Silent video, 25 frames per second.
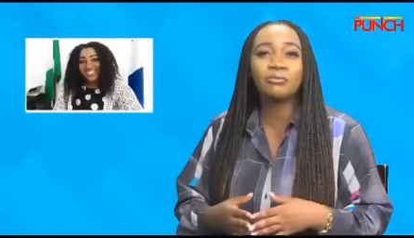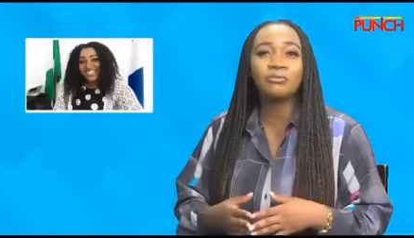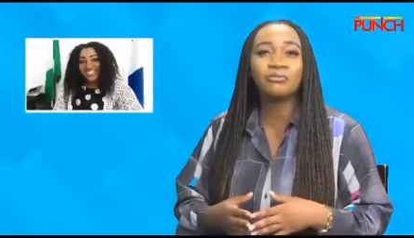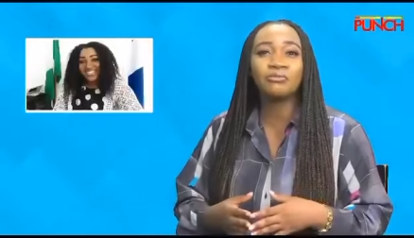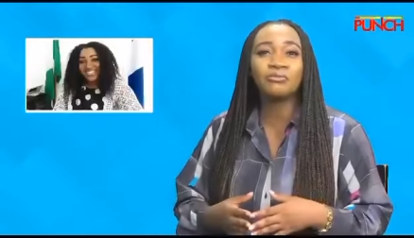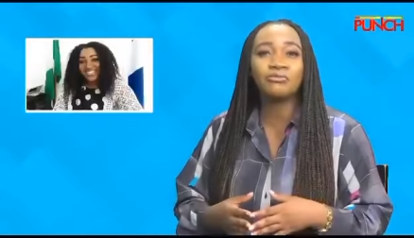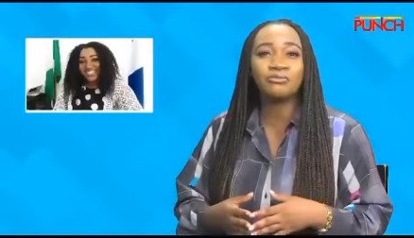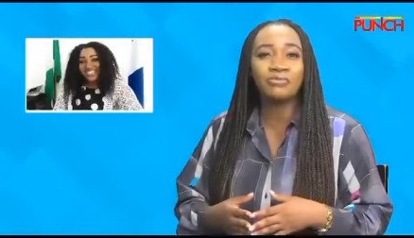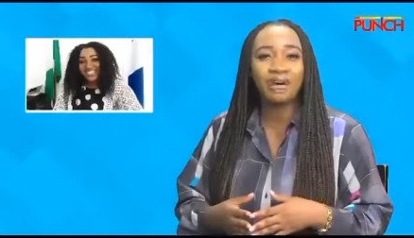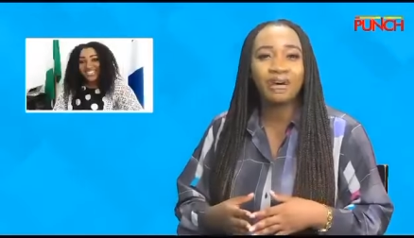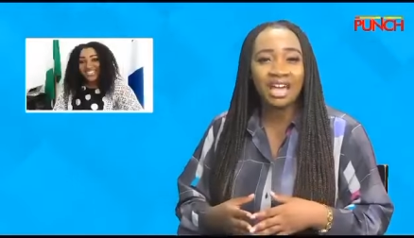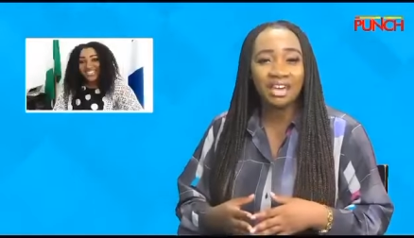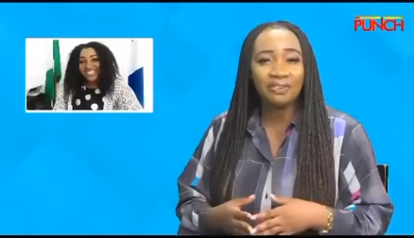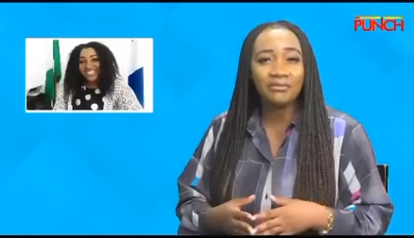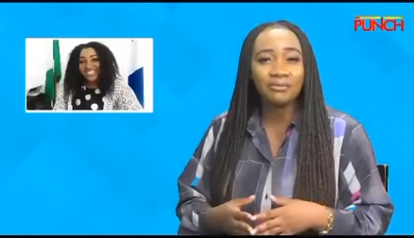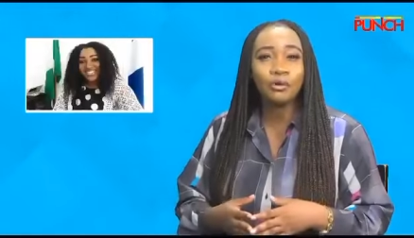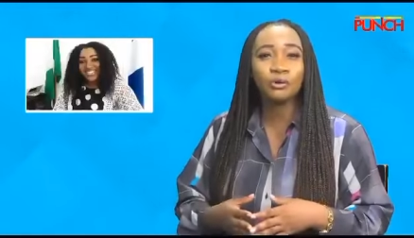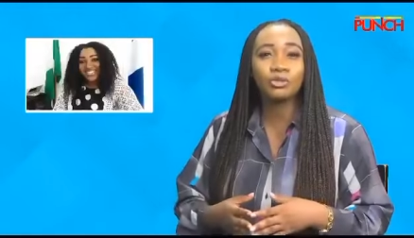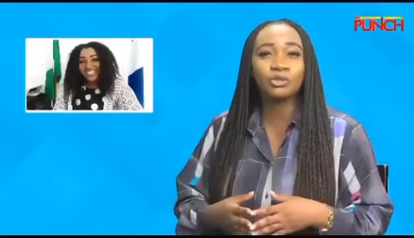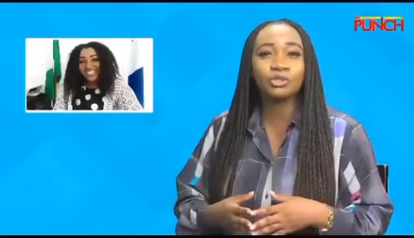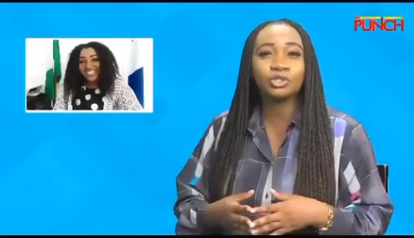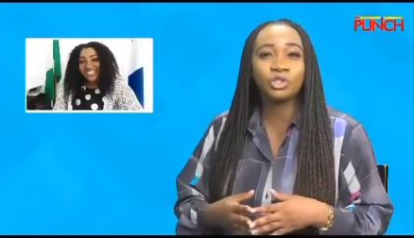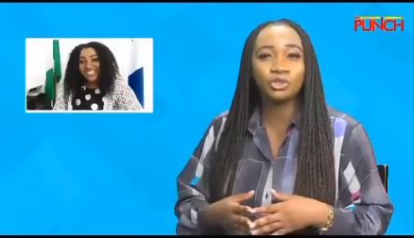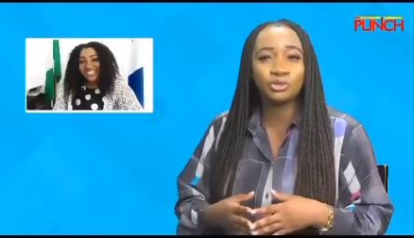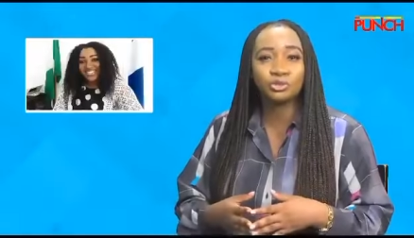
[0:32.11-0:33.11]
of
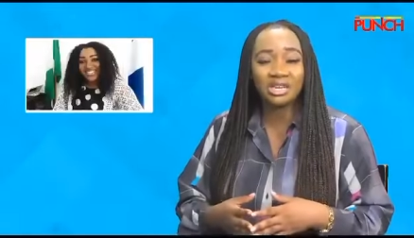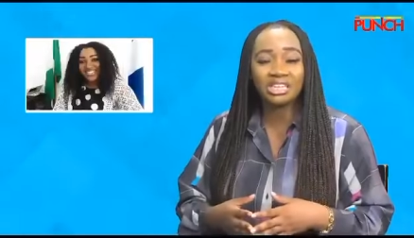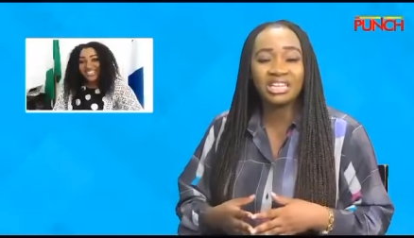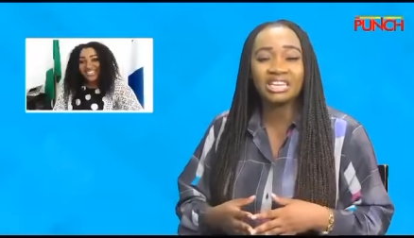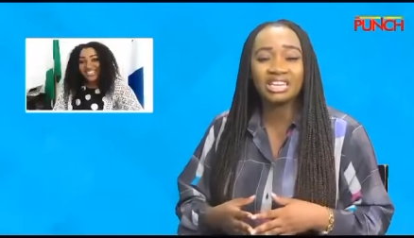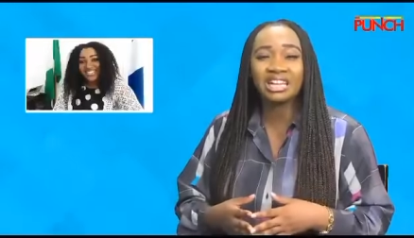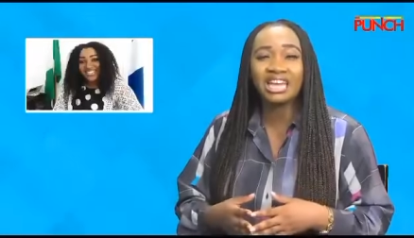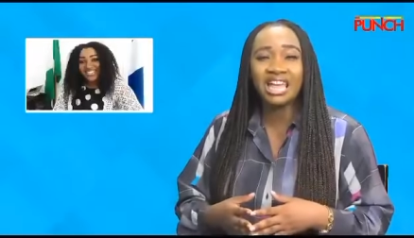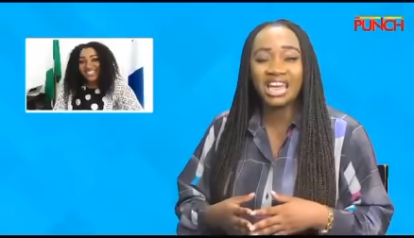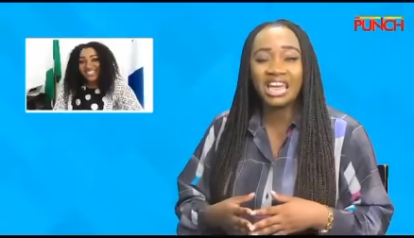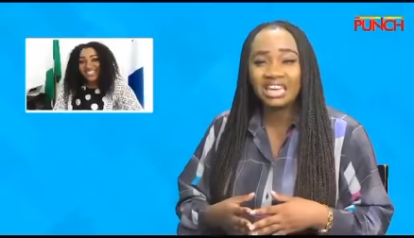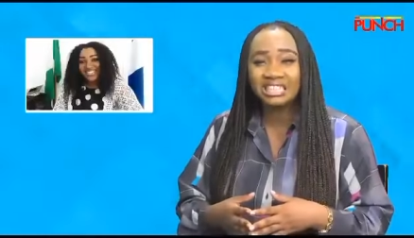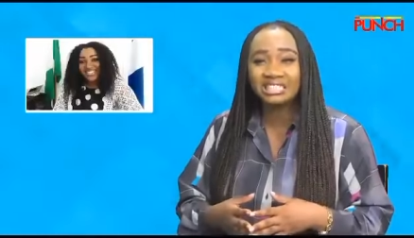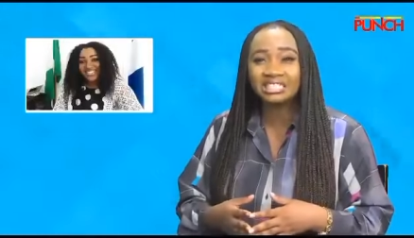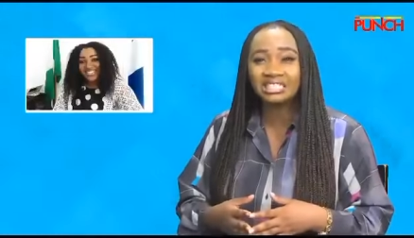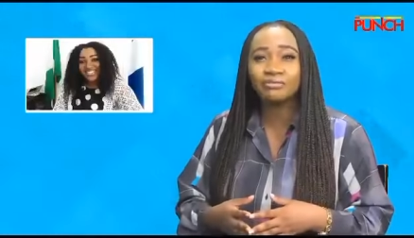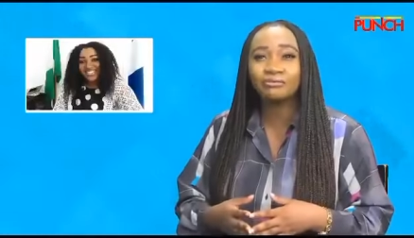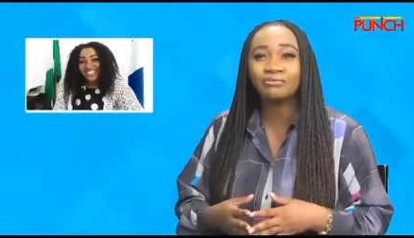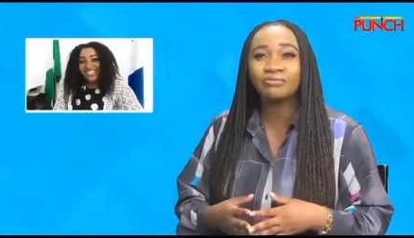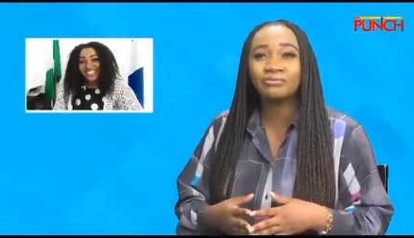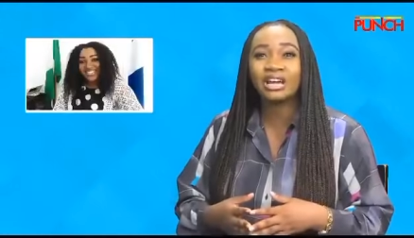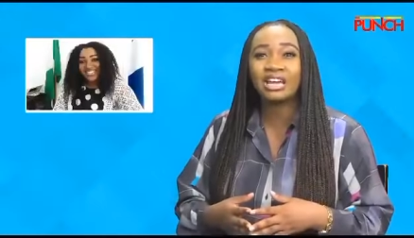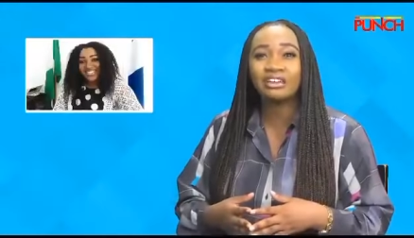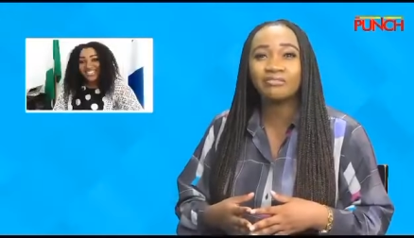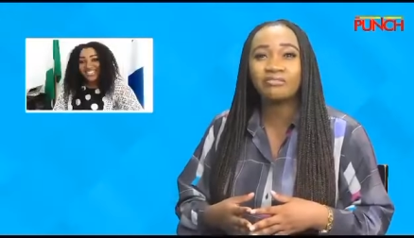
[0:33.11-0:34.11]

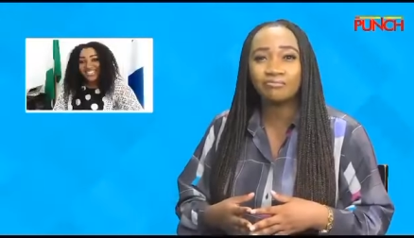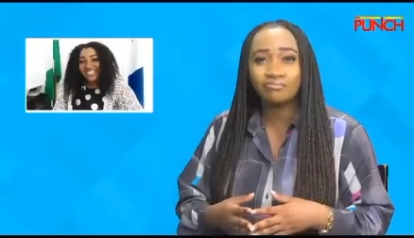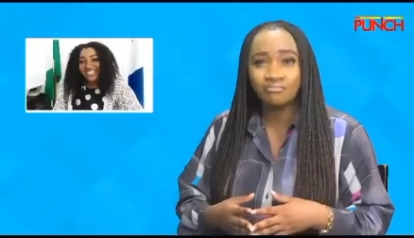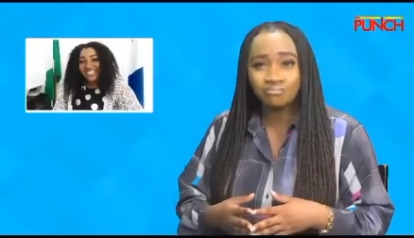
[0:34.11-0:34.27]
585